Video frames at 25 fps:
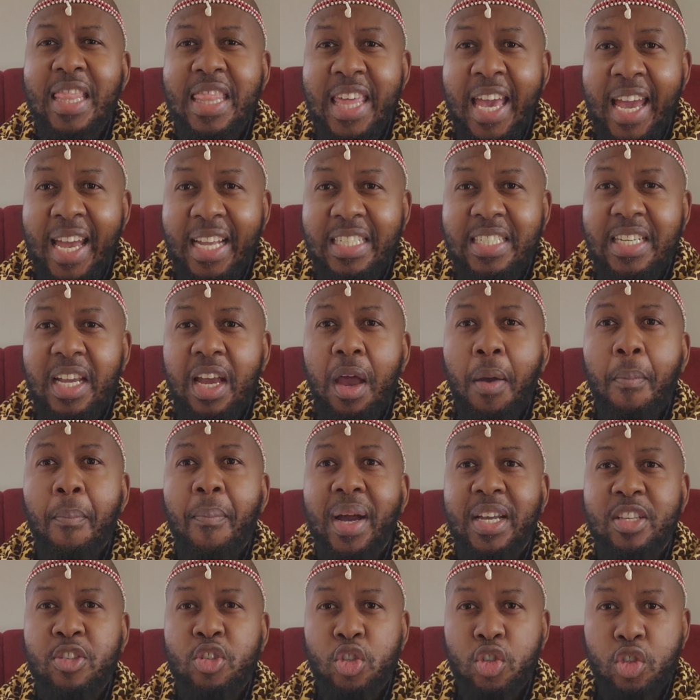that
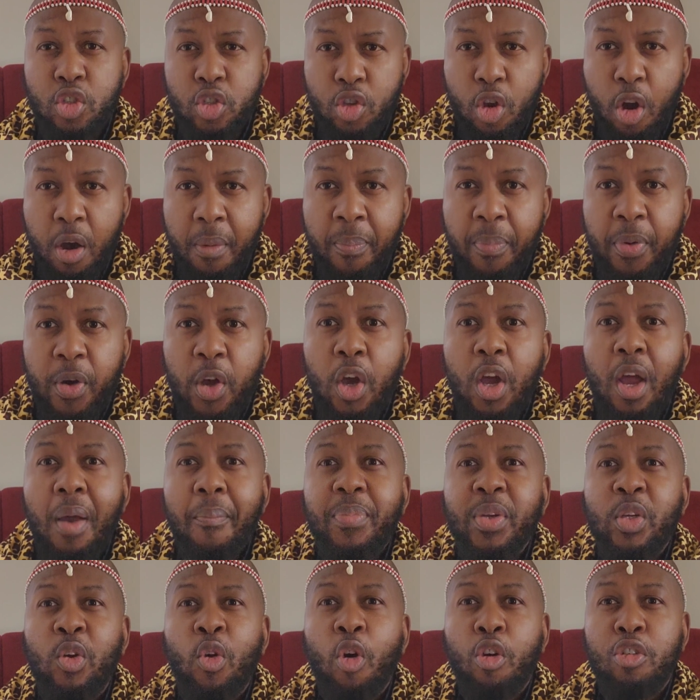must stop
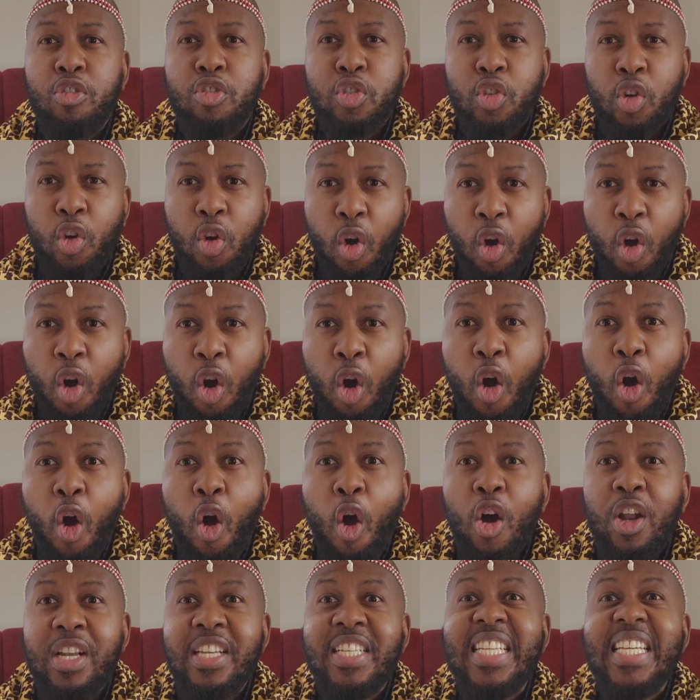because
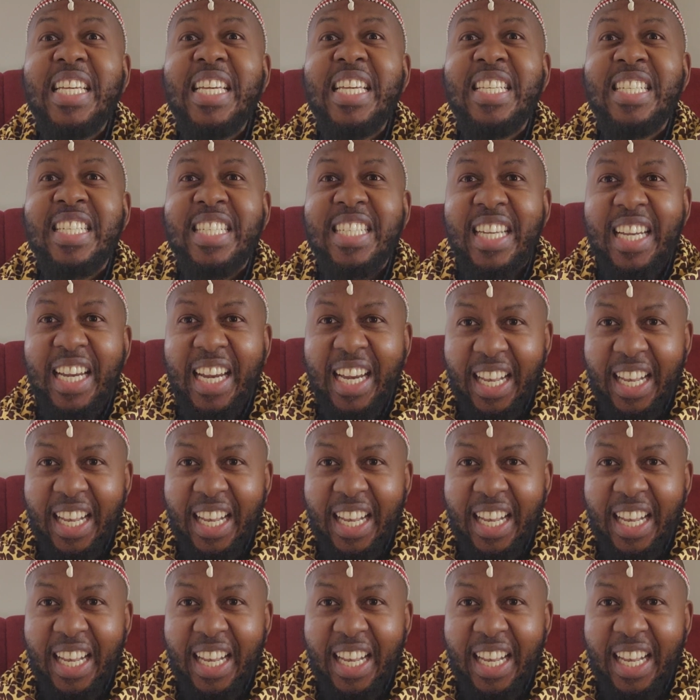God is